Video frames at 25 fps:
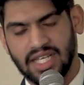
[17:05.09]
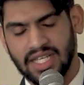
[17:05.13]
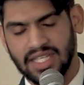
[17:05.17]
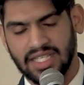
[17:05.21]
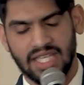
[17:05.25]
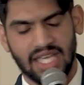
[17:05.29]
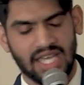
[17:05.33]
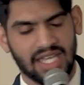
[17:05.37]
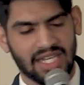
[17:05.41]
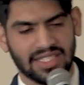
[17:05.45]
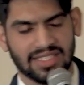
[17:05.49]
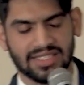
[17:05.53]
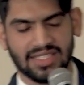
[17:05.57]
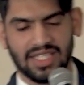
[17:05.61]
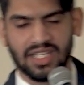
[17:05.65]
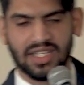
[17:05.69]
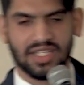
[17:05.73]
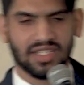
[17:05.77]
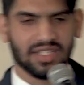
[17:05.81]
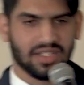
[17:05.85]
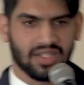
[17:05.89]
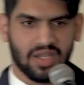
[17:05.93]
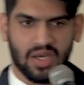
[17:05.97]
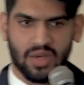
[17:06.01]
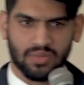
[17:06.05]
again, it's not
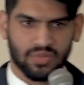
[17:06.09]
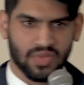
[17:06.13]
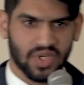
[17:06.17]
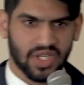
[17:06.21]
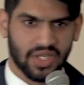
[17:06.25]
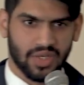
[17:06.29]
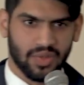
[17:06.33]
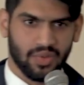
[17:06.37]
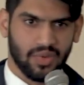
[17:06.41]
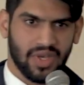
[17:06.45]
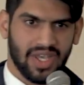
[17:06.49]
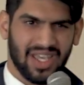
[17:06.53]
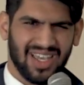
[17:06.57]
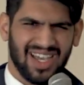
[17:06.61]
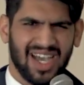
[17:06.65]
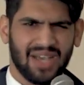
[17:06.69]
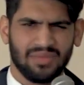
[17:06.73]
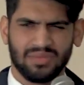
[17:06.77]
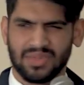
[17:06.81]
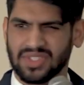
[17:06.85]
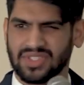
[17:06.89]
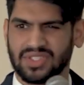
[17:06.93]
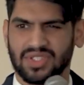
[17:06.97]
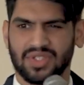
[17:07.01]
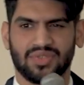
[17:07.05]
going to come right away. I'm
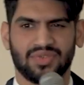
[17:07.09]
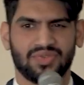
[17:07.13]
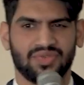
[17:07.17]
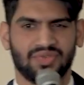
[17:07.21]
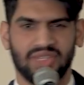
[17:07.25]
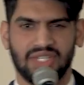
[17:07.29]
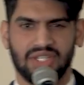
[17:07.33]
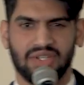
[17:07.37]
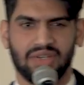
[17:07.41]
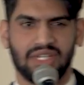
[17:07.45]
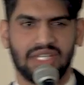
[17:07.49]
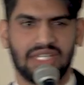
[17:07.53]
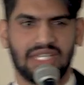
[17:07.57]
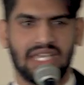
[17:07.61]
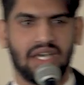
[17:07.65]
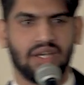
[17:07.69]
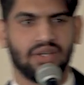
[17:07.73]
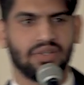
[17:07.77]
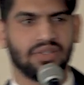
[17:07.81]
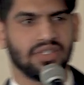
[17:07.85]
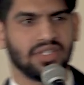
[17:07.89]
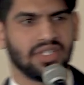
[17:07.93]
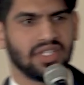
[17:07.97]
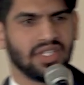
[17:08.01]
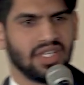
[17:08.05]
still figuring
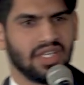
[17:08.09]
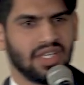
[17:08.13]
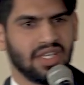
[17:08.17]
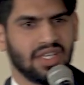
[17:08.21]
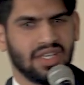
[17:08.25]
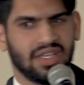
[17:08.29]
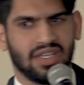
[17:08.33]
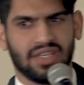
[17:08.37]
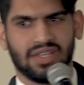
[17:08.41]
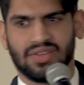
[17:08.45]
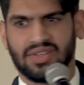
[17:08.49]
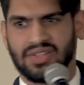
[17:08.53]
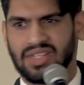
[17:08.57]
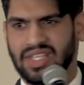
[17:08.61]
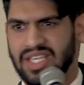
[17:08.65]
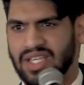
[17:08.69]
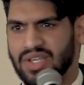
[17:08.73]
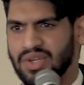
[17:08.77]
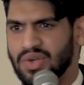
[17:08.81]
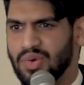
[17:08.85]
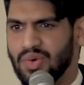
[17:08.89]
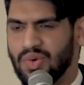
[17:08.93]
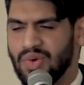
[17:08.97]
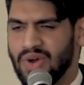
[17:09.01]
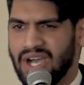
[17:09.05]
out like
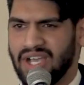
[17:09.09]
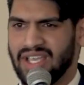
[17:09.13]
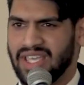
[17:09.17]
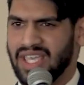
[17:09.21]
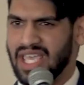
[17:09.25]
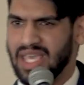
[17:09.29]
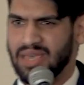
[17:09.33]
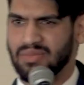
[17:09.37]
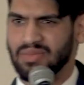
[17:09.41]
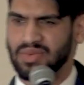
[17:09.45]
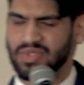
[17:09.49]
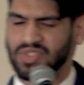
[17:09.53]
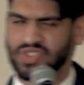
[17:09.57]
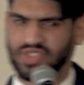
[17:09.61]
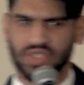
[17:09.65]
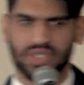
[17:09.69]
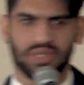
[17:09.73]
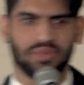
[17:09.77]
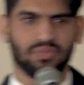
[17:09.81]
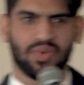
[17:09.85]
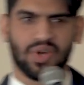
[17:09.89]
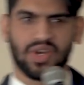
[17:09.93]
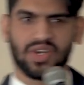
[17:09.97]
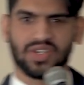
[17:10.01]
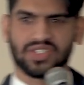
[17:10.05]
who I am in
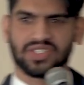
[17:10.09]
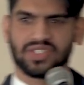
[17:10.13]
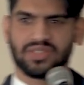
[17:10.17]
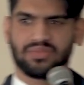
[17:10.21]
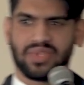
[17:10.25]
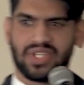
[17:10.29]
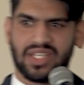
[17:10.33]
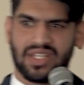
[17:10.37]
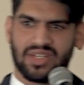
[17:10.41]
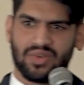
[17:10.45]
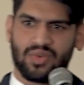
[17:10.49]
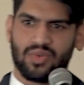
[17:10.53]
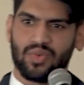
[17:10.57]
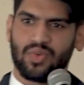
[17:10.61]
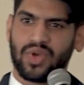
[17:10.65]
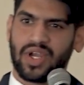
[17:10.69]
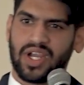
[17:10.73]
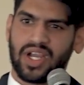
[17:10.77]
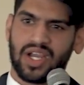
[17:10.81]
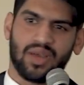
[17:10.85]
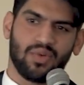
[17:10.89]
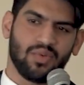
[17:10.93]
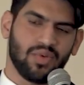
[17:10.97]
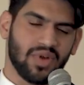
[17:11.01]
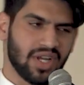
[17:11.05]
certain parts of me and
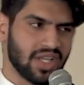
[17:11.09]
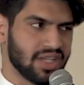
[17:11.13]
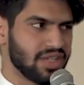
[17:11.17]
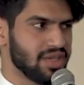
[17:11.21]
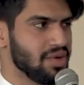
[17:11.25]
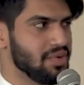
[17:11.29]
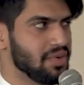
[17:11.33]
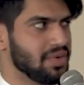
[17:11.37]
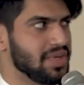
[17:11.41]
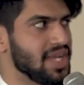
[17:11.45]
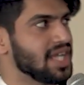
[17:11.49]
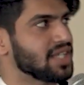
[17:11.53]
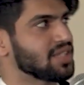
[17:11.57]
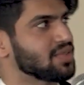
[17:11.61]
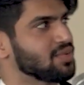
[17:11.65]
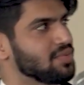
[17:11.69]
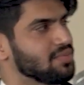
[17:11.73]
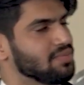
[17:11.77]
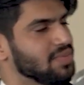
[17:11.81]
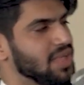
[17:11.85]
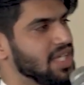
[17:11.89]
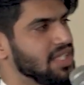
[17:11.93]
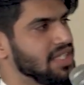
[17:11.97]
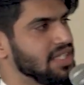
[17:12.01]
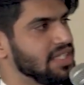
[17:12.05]
where I want to go next
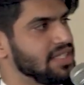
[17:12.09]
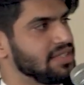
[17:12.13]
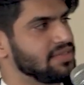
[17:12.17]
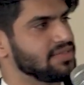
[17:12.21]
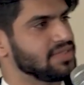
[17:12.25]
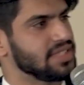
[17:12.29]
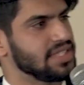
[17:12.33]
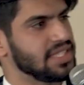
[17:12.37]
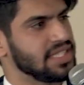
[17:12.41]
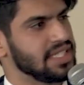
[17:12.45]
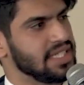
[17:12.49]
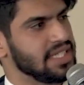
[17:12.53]
with my life.